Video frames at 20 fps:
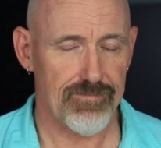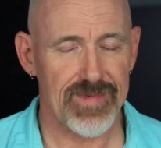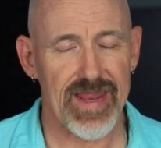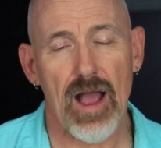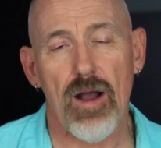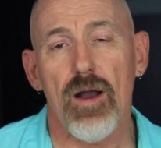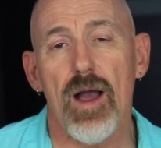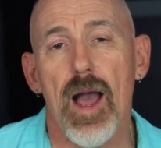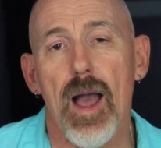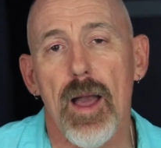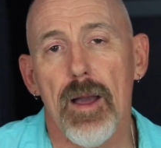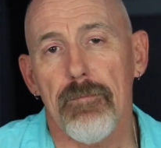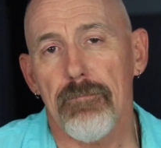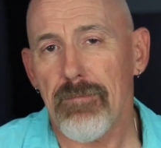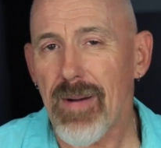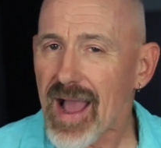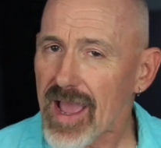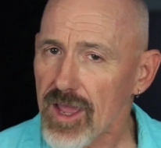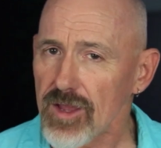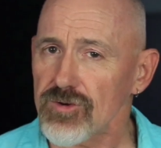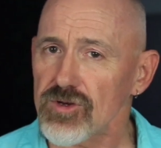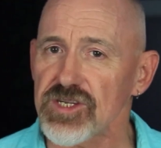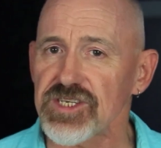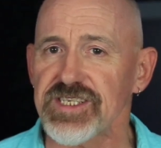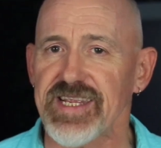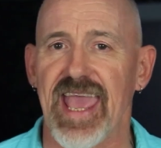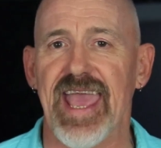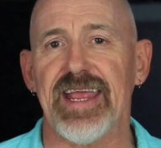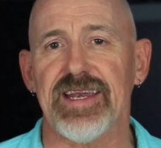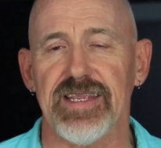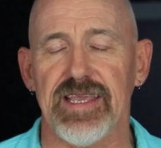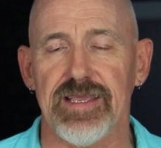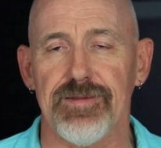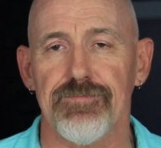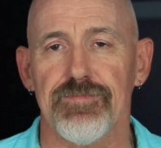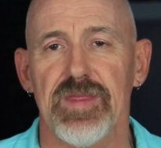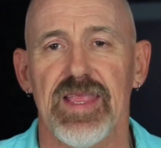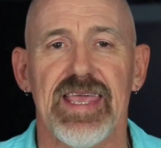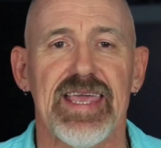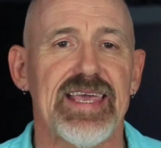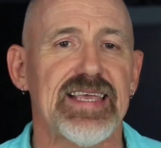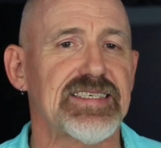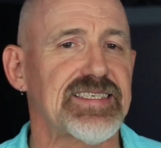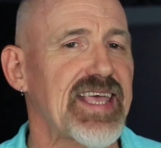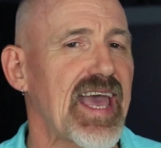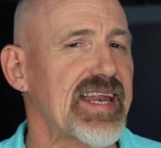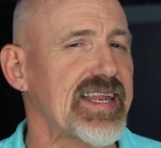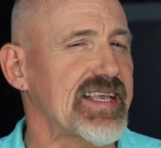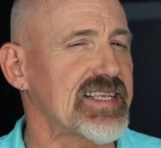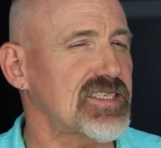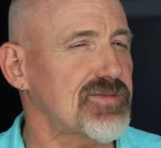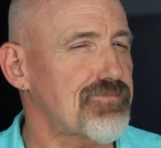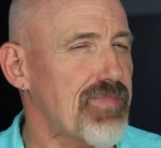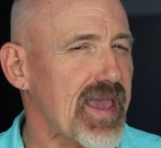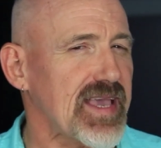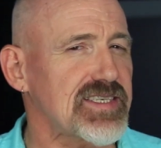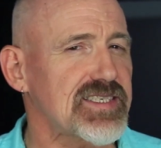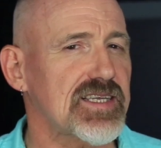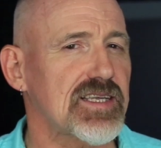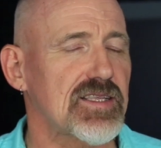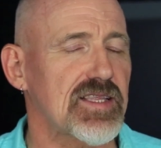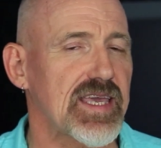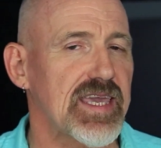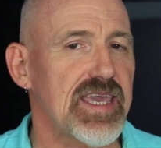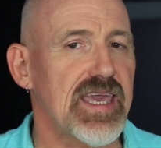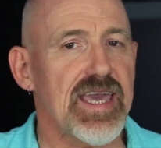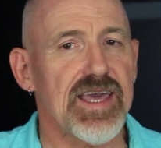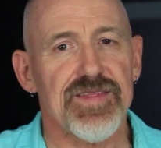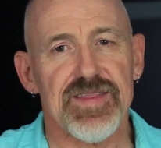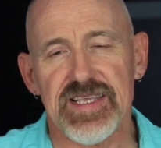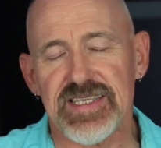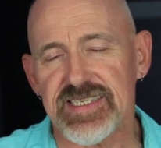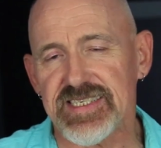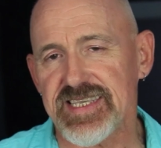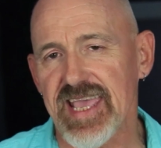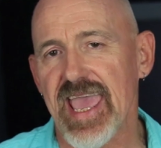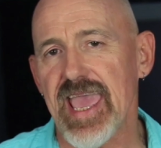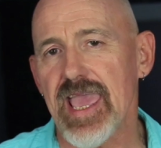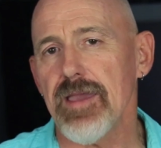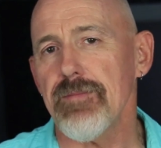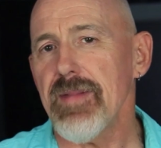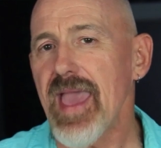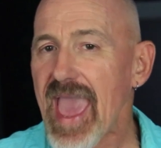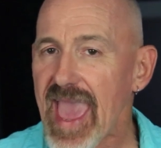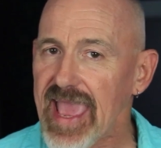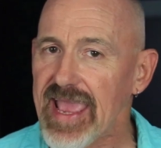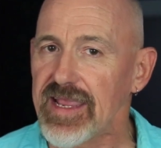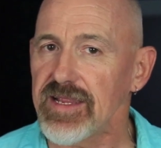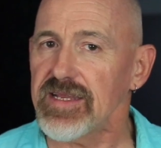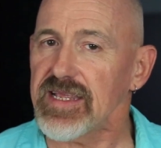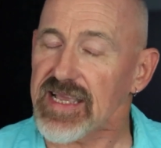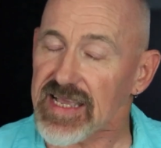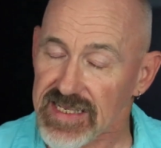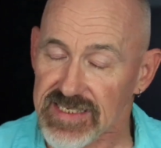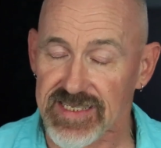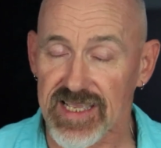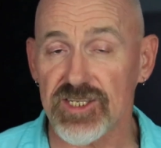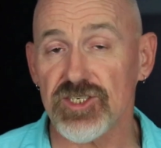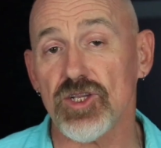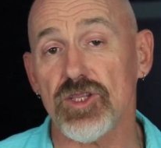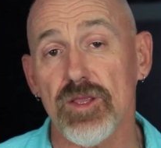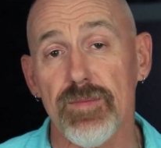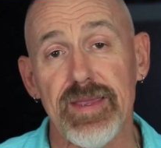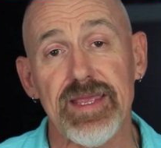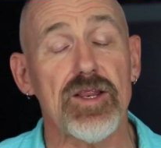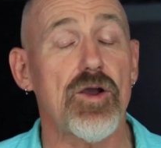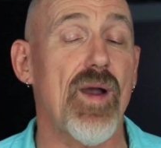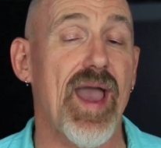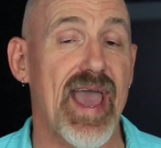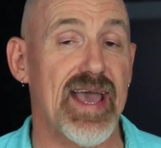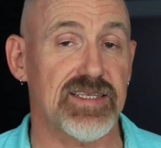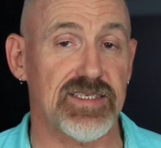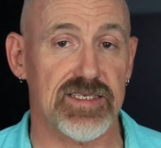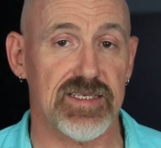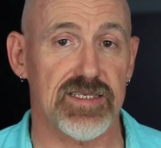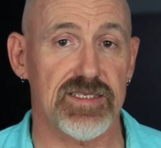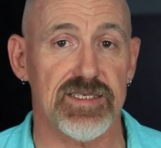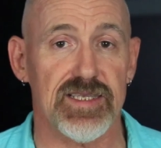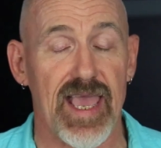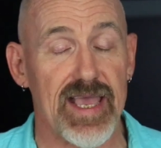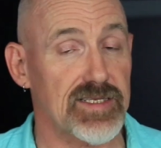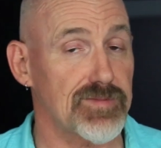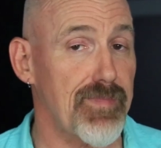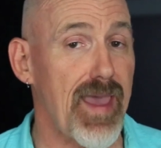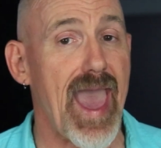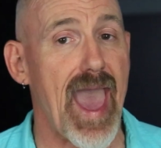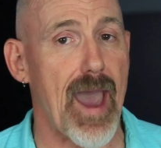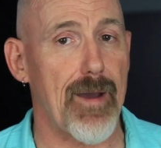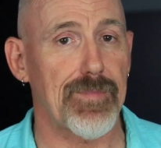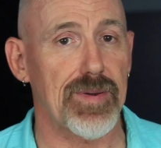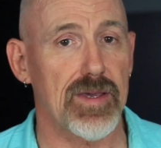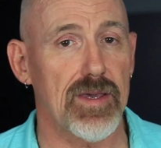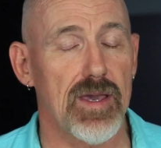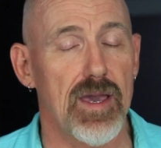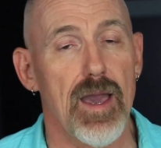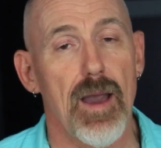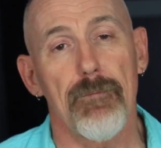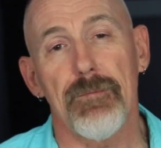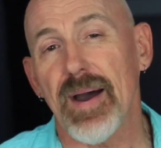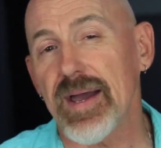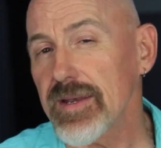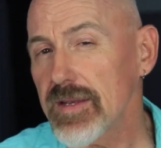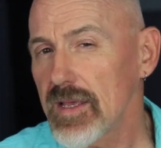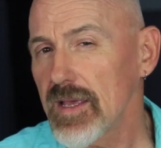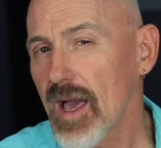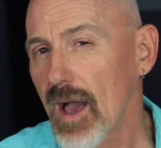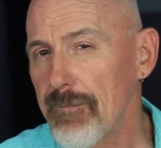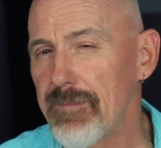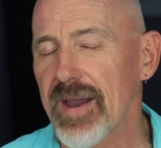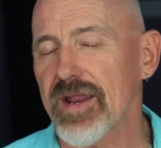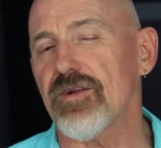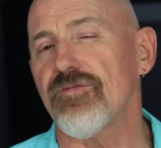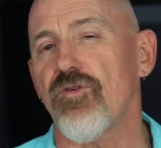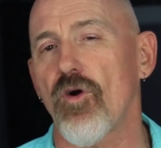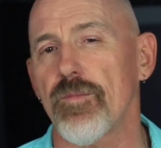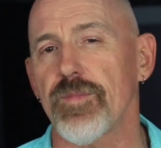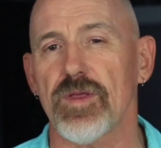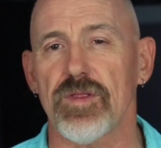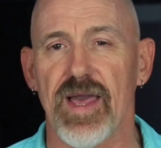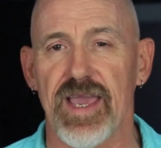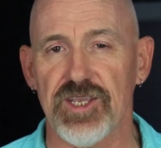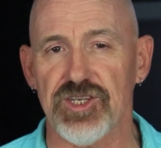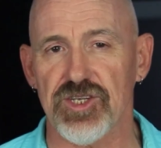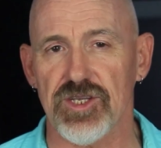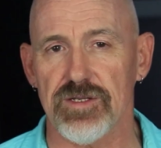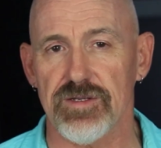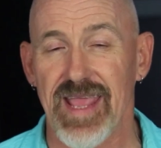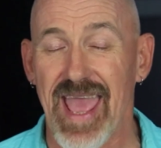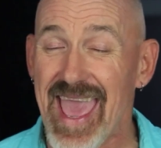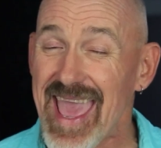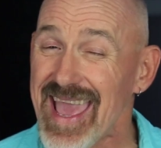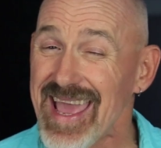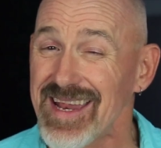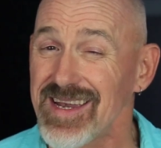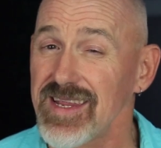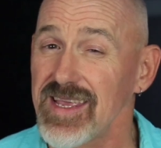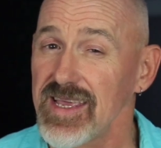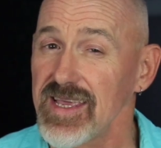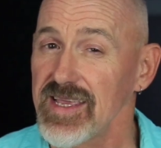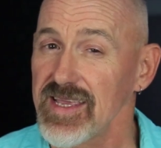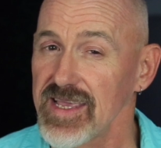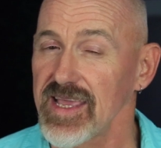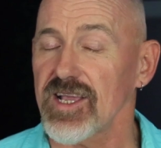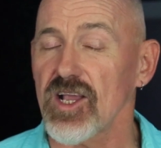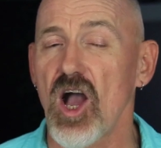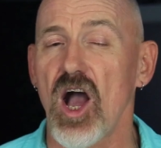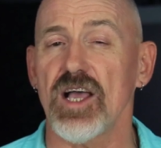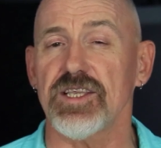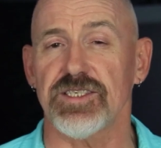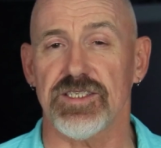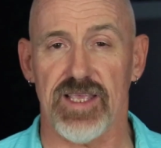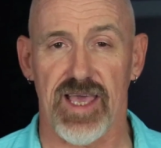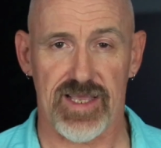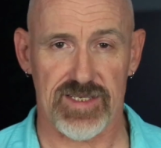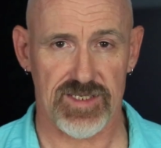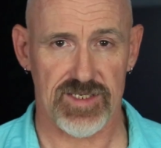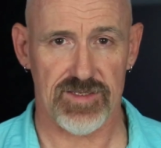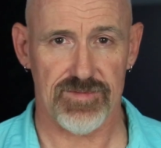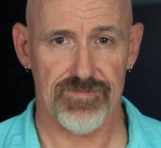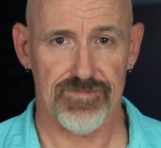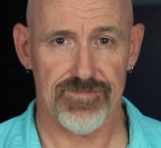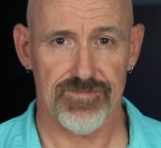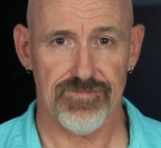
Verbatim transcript: Now, my understanding is that it's basically the same eight essential amino acids as M A P, but a better formulation, and it costs less.